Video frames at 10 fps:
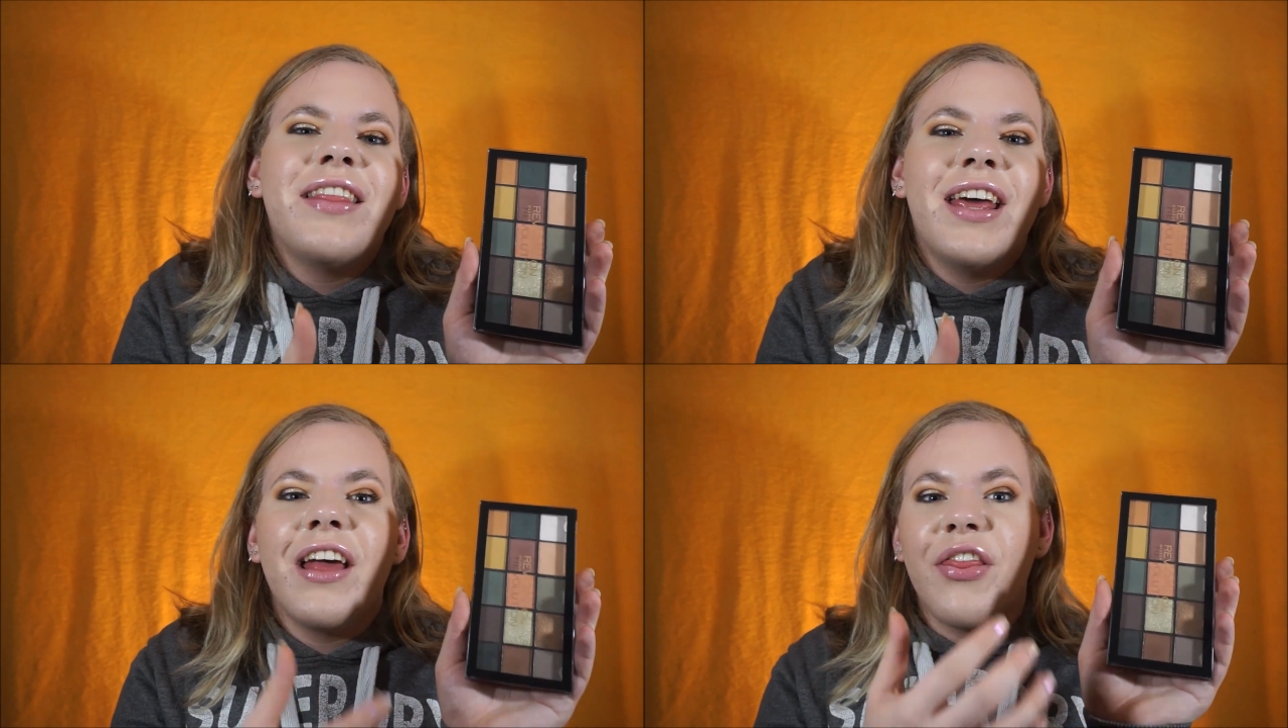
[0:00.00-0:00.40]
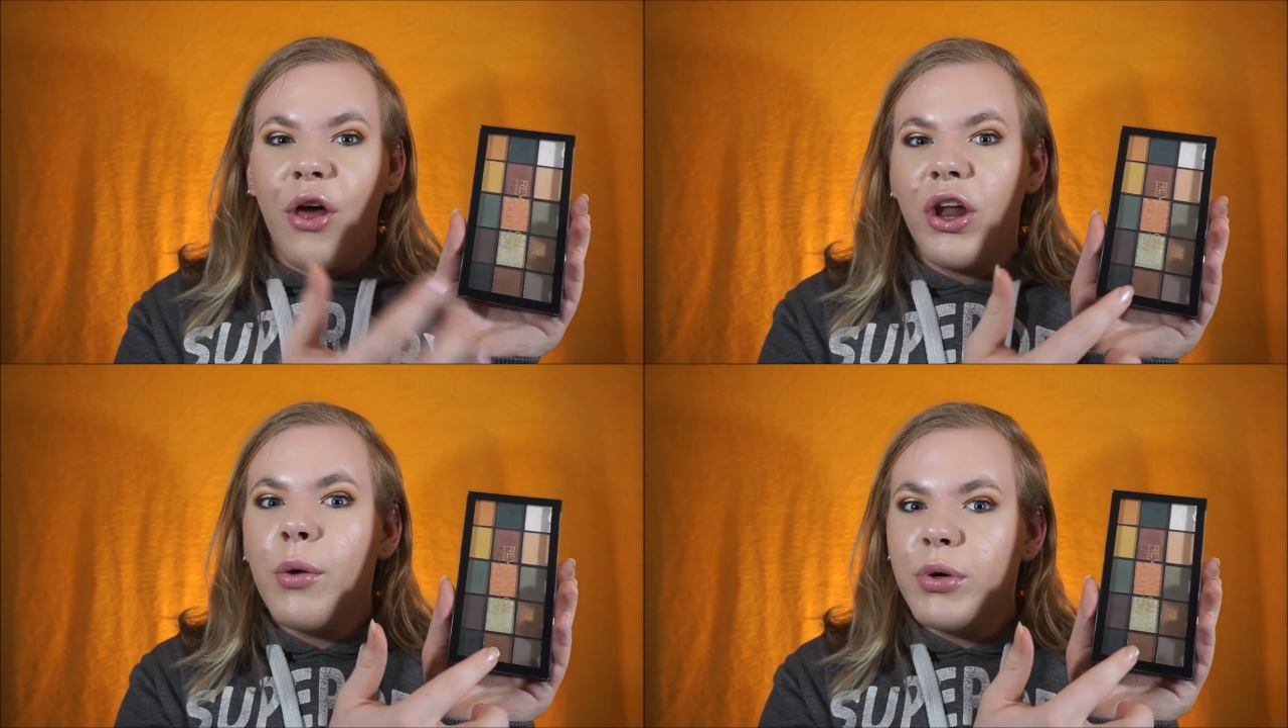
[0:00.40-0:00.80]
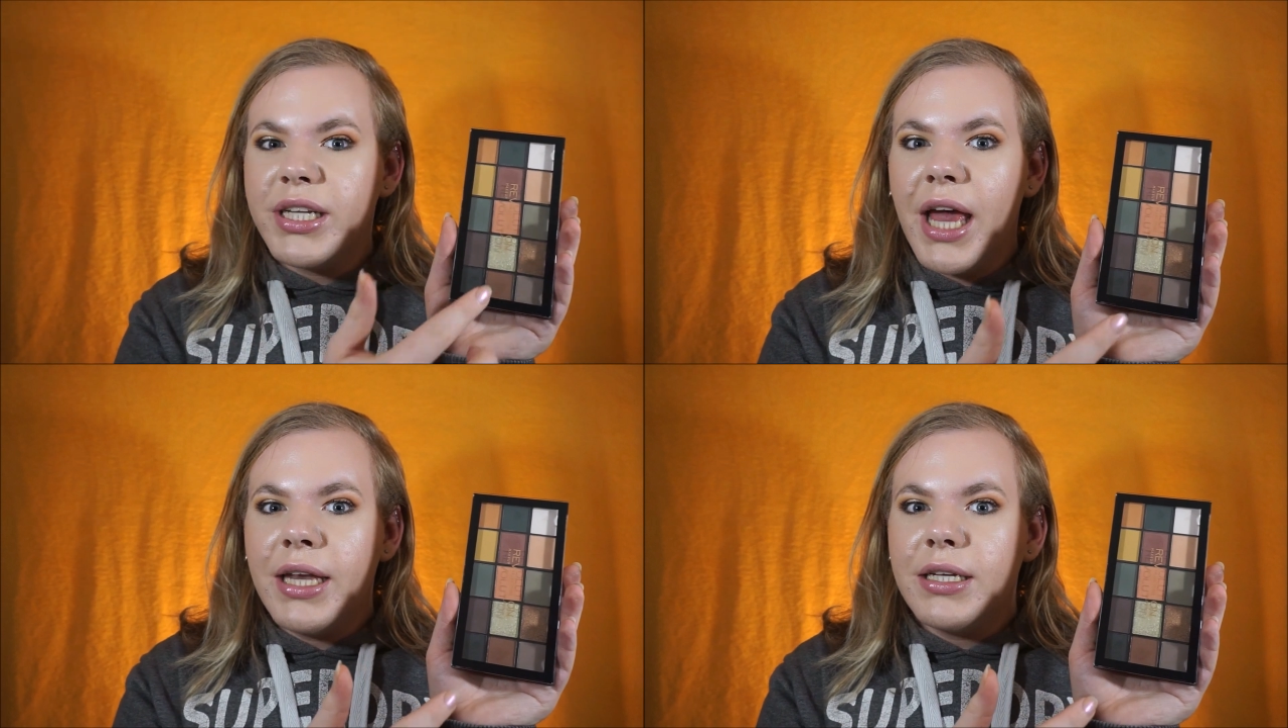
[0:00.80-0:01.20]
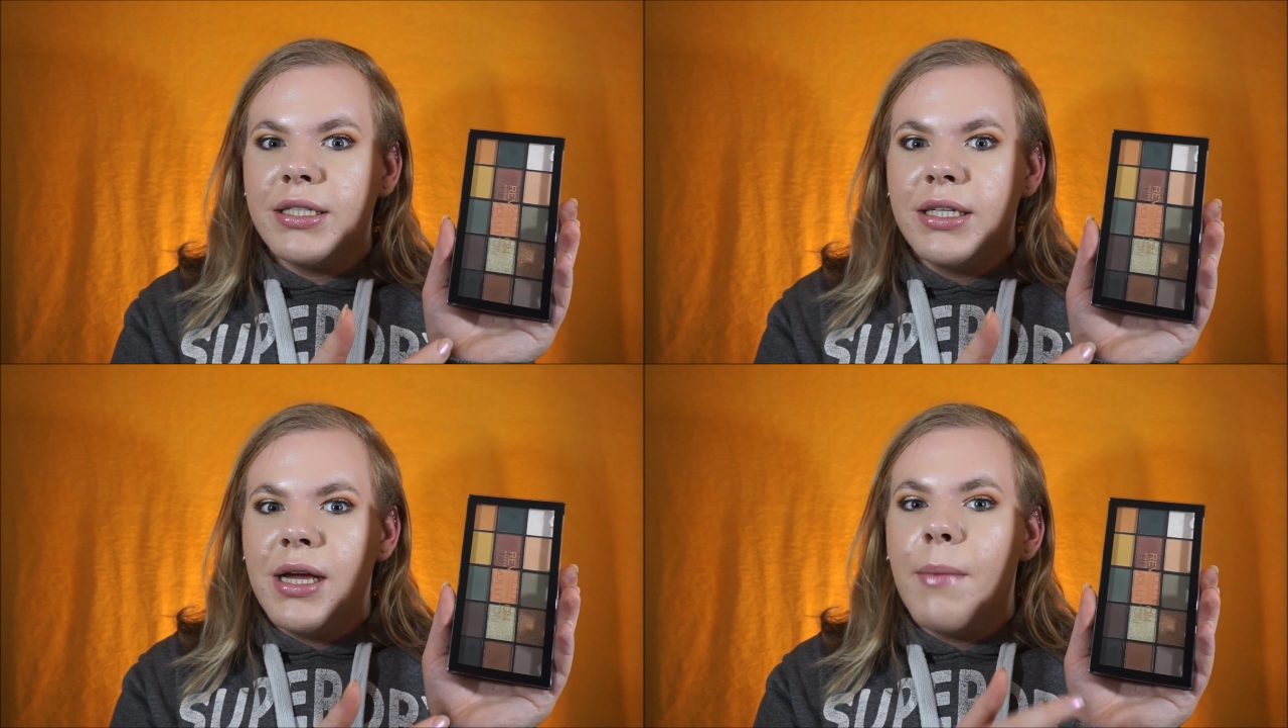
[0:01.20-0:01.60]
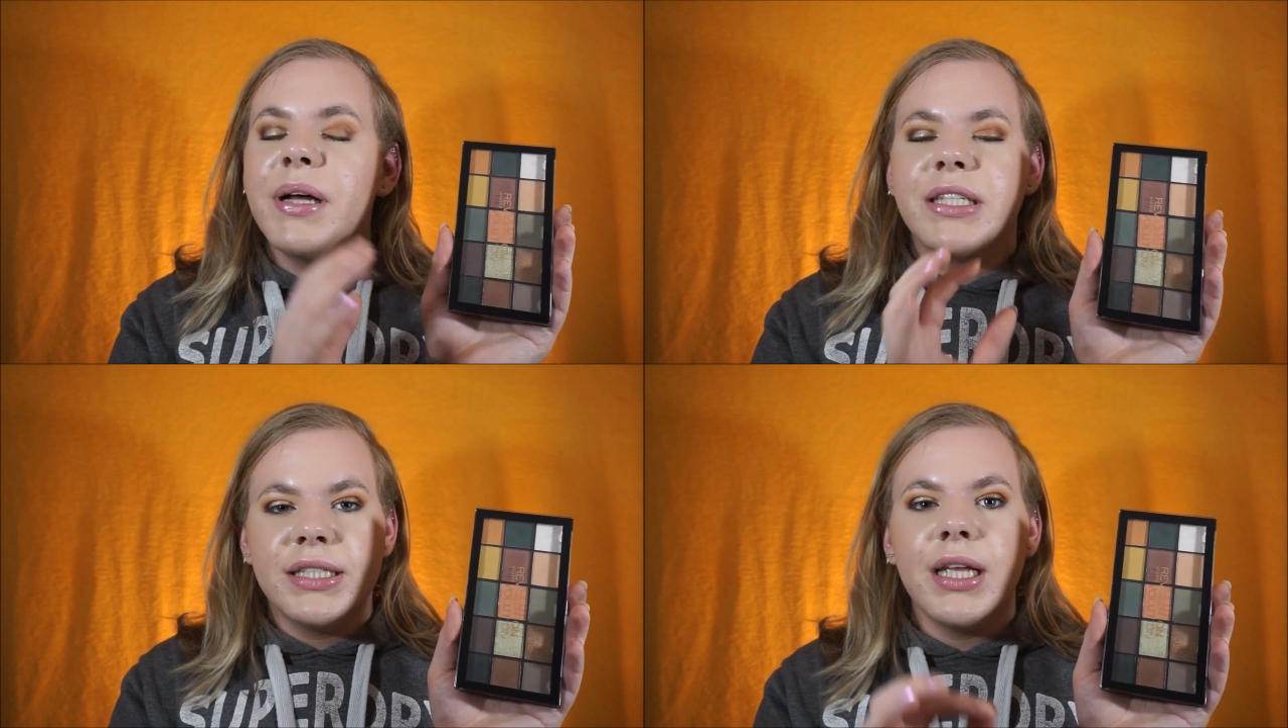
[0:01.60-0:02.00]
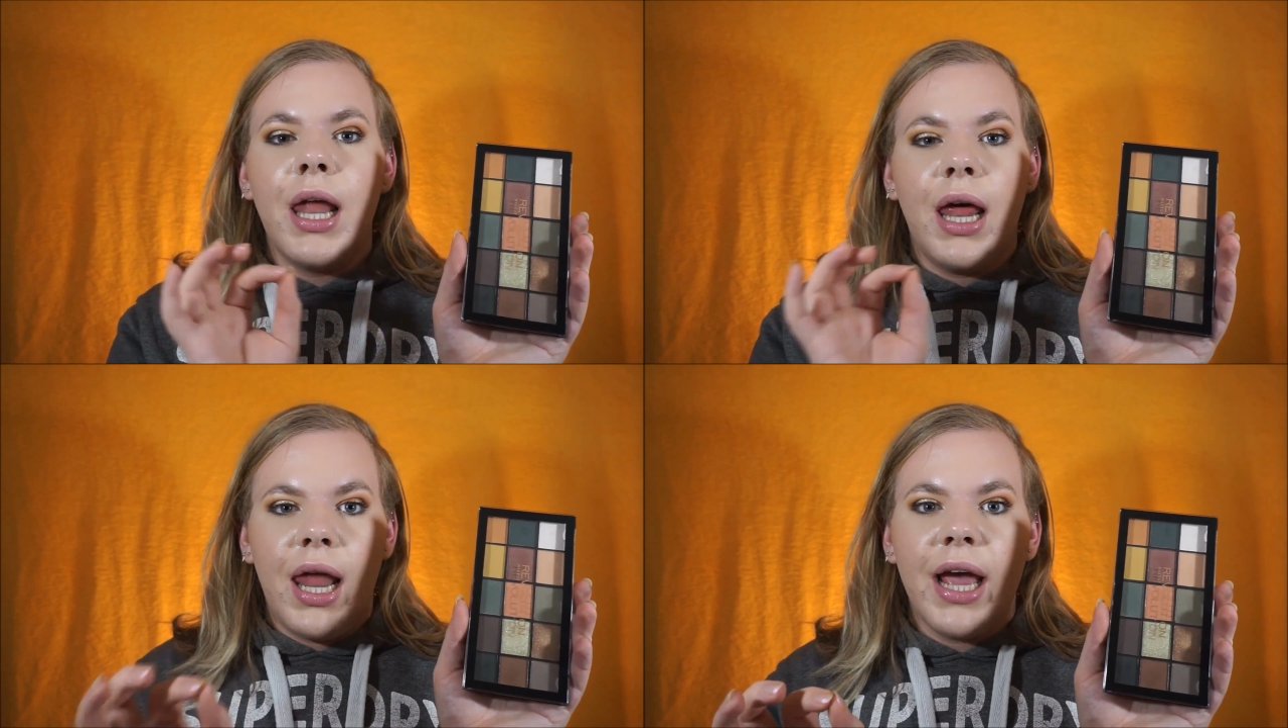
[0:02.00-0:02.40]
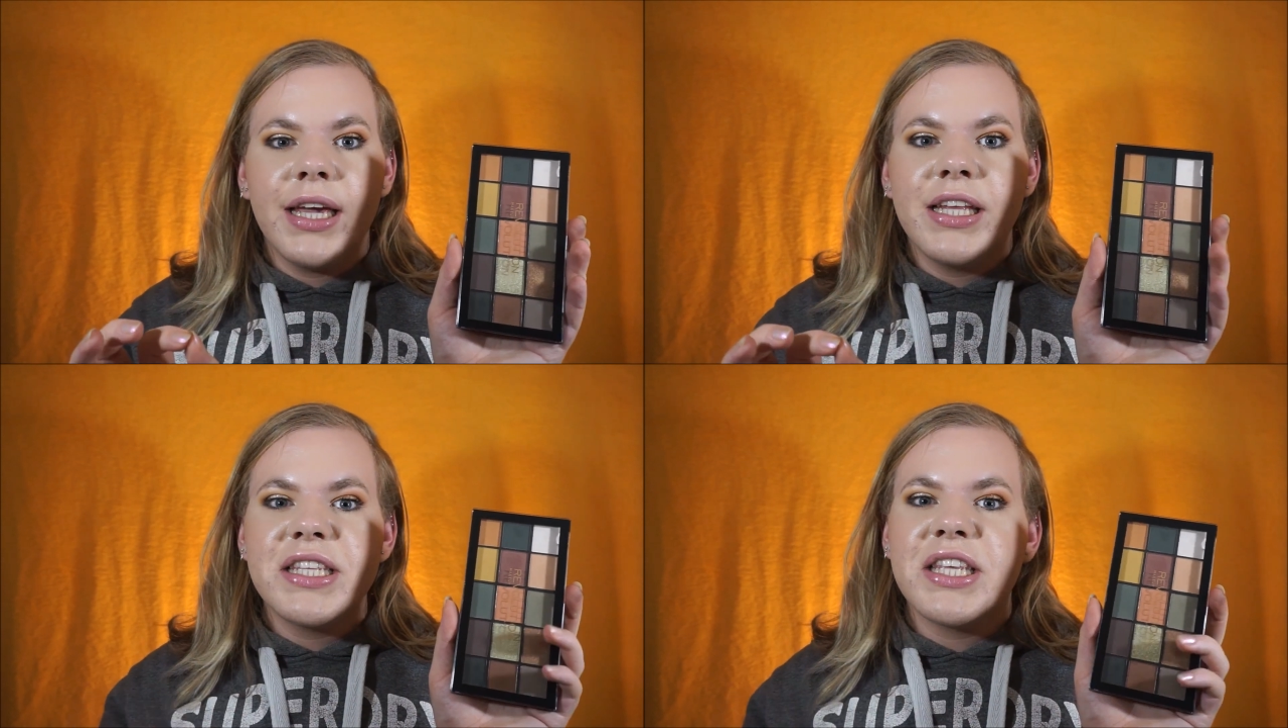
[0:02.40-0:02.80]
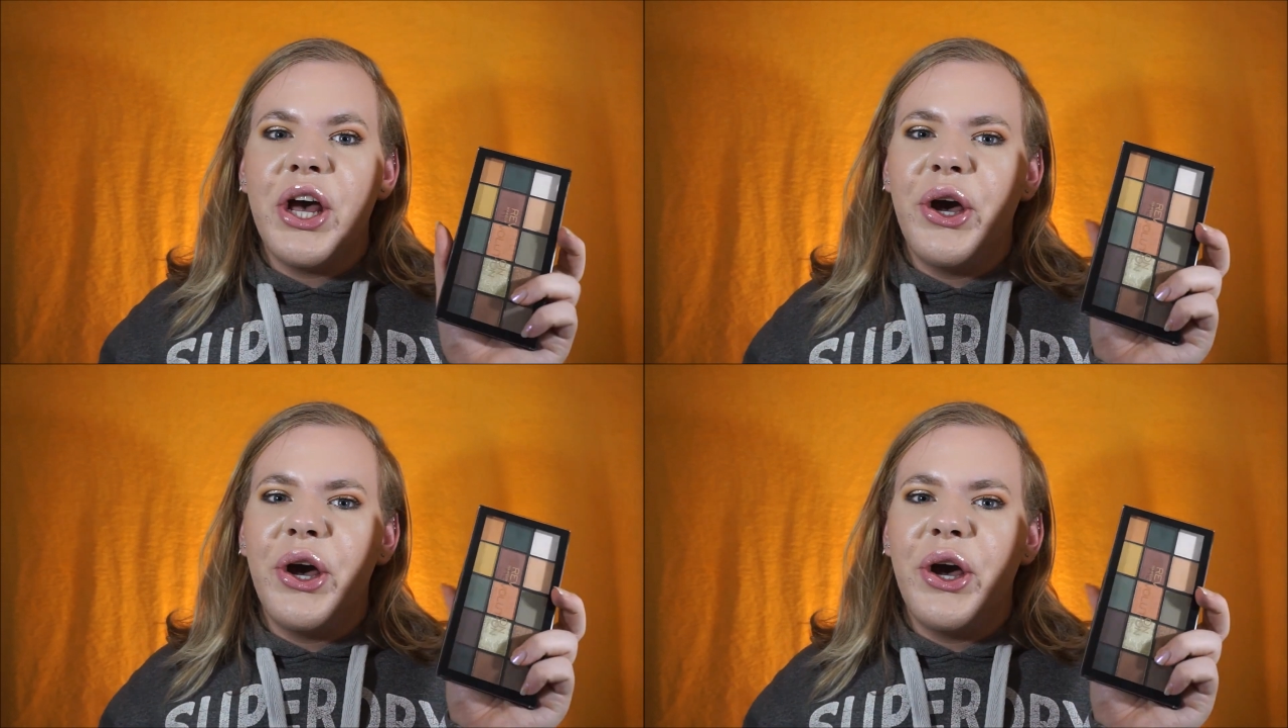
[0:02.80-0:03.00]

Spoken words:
shade that I thought I would get, but still I like it.